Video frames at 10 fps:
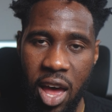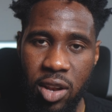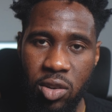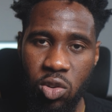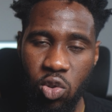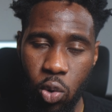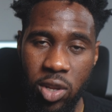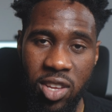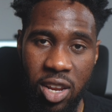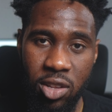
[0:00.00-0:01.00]
and
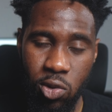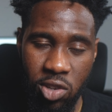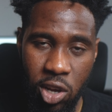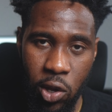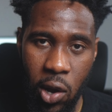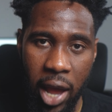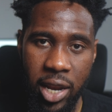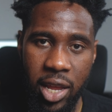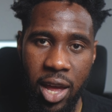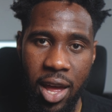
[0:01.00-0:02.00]
storytelling to sell your
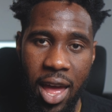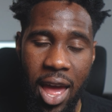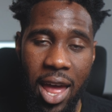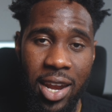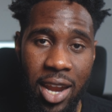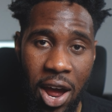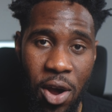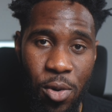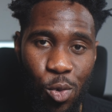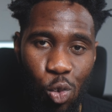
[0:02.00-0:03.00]
idea.
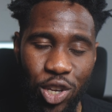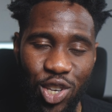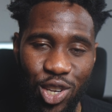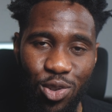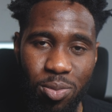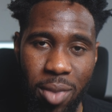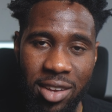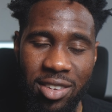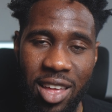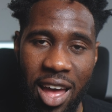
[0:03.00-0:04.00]
Now, what you need to
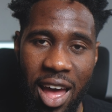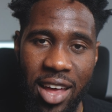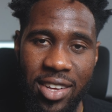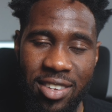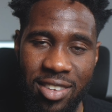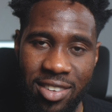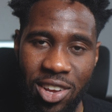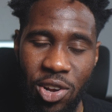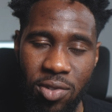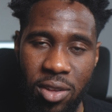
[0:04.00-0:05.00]
master is the skill of